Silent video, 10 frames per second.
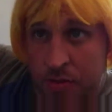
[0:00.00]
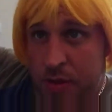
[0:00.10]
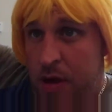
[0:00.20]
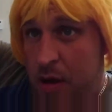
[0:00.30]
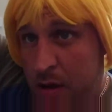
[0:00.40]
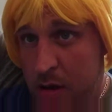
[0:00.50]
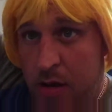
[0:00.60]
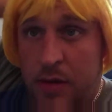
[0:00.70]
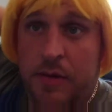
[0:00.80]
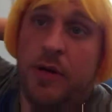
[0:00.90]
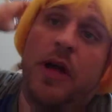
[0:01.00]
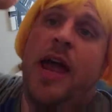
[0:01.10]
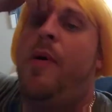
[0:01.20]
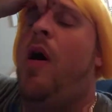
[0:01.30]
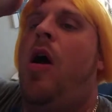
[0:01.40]
the
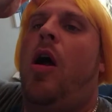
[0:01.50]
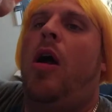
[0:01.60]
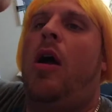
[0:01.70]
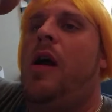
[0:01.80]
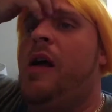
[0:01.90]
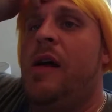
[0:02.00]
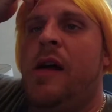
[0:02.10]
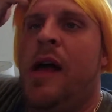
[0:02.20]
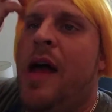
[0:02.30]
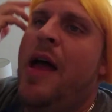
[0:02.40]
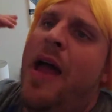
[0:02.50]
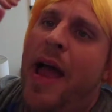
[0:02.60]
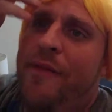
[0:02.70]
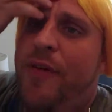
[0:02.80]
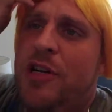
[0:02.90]
gay bar.
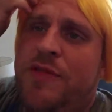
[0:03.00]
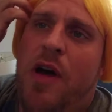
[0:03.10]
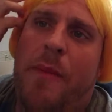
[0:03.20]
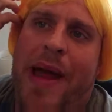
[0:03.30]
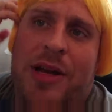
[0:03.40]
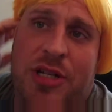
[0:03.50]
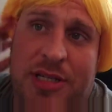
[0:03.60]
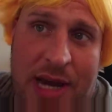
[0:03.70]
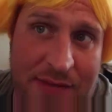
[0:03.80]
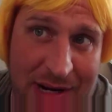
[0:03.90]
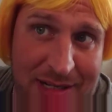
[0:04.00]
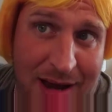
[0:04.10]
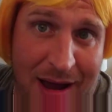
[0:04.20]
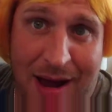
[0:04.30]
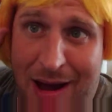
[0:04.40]
And first of all, may I just say that it's
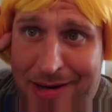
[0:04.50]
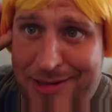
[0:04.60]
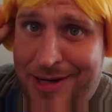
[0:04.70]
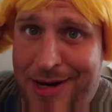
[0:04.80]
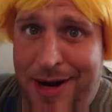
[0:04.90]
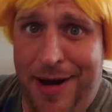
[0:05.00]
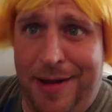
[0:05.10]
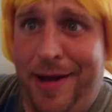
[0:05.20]
hot as hell